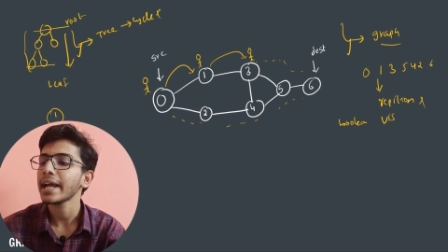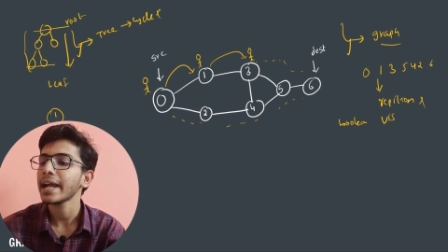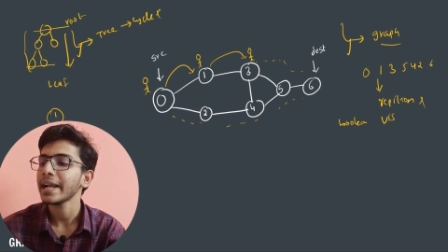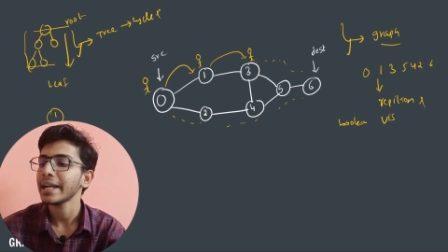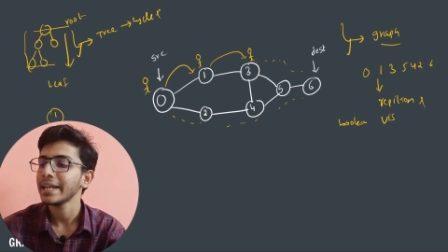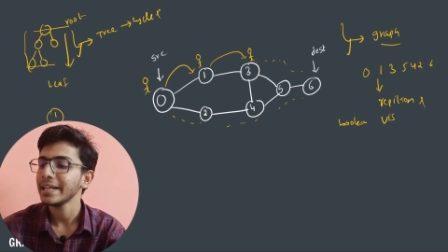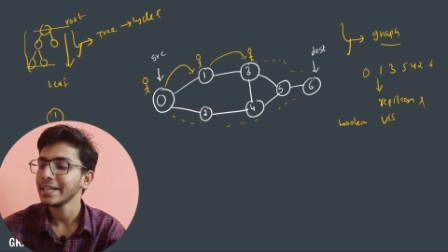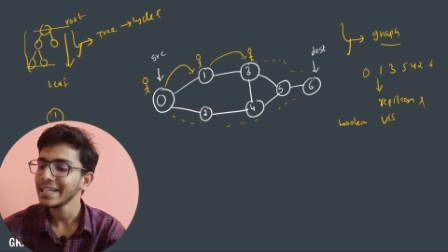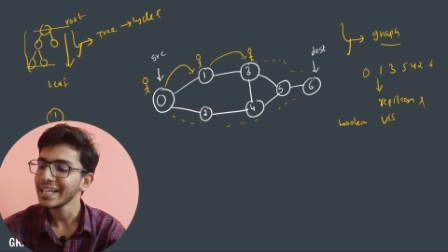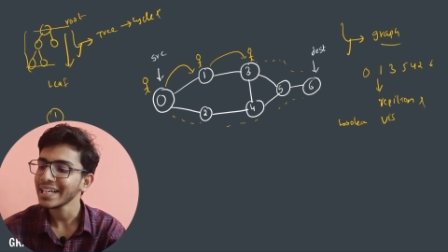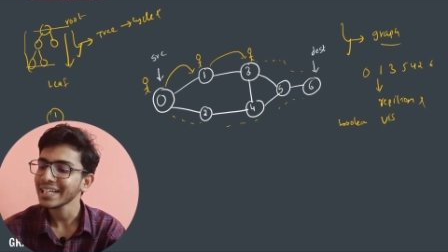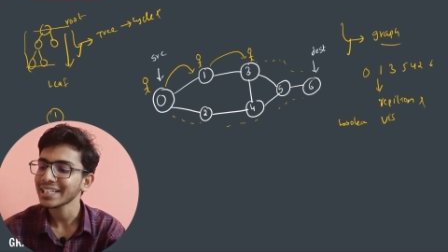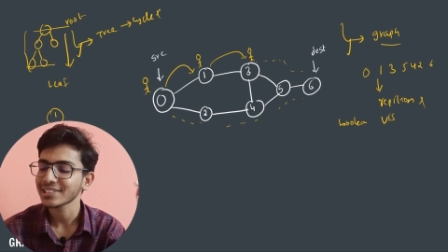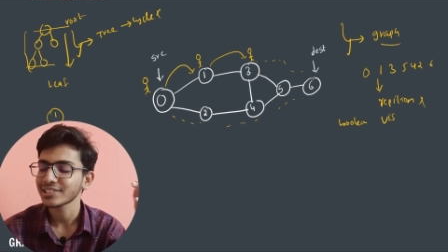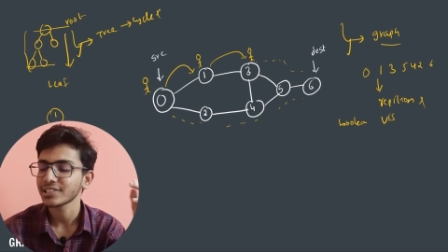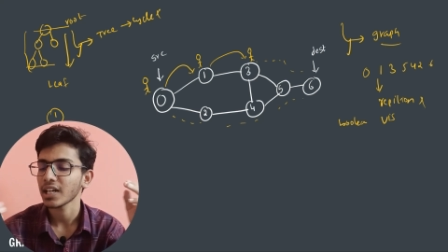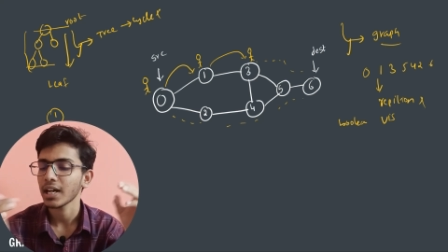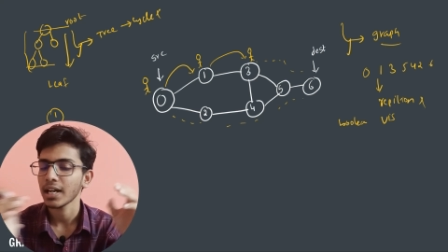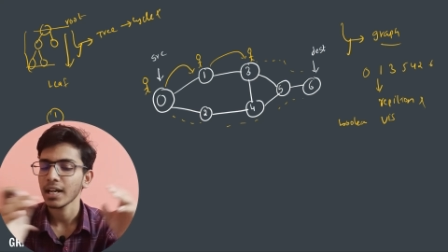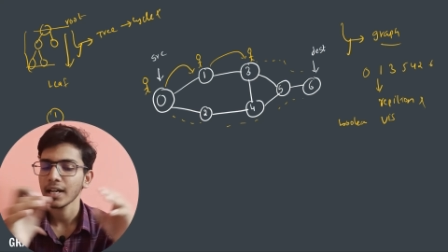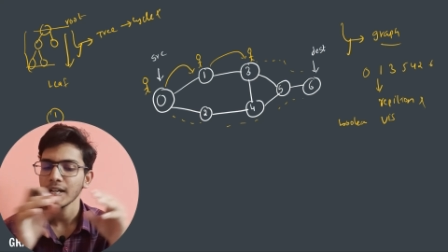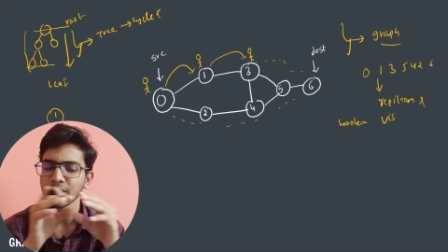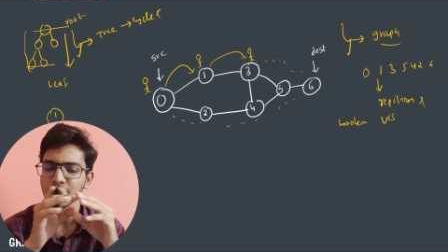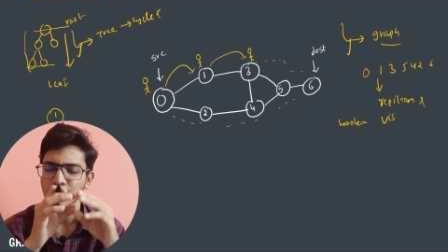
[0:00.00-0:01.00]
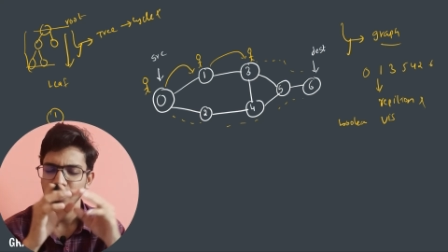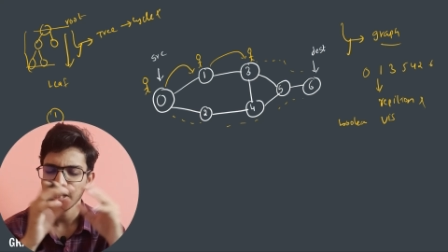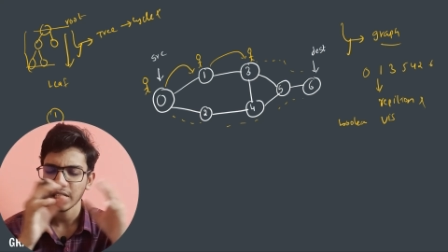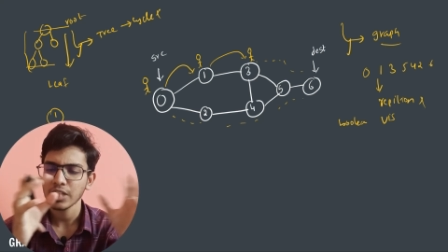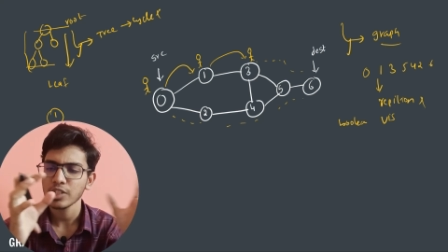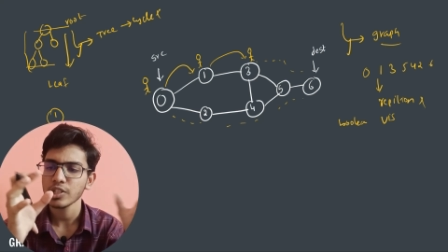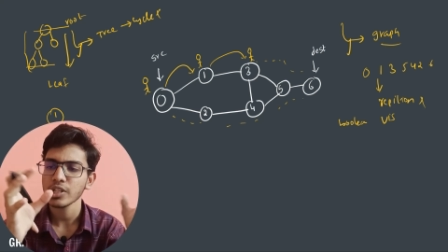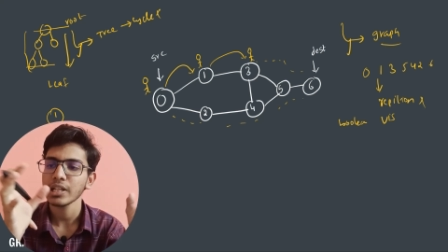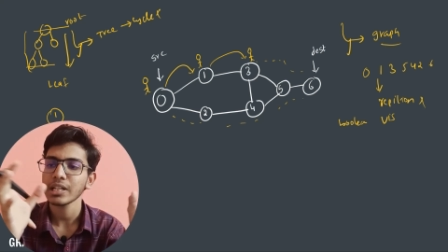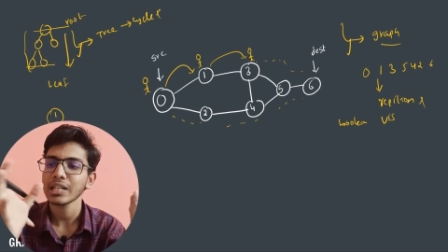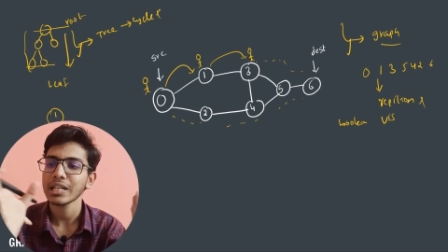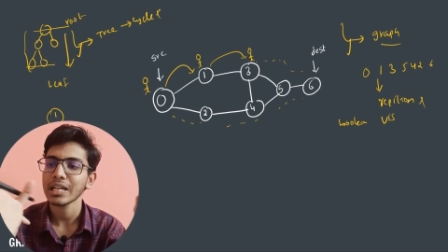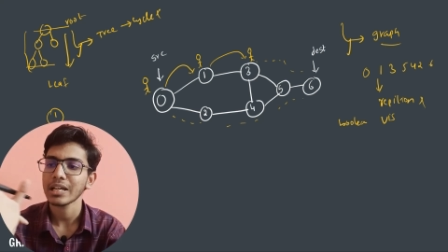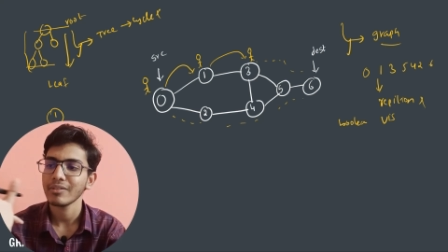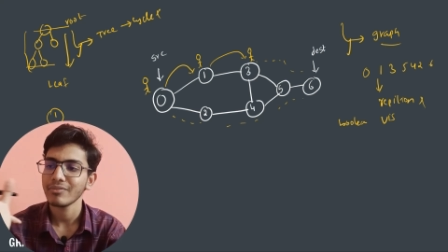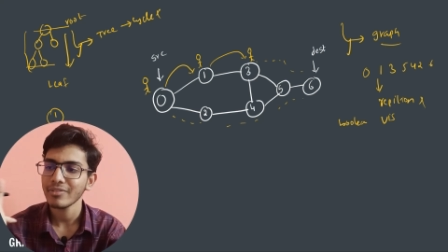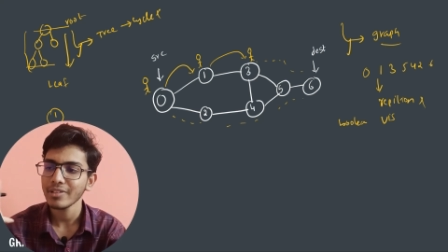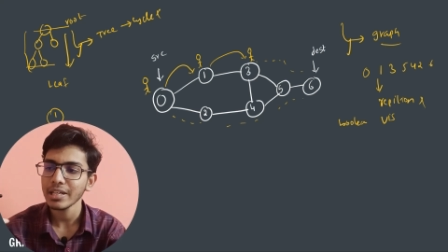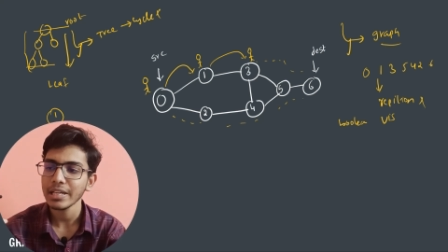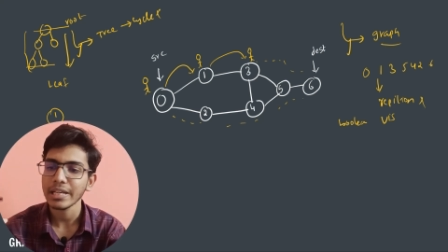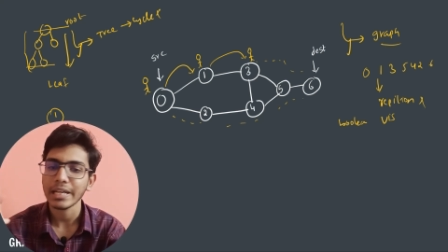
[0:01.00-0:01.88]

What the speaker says: every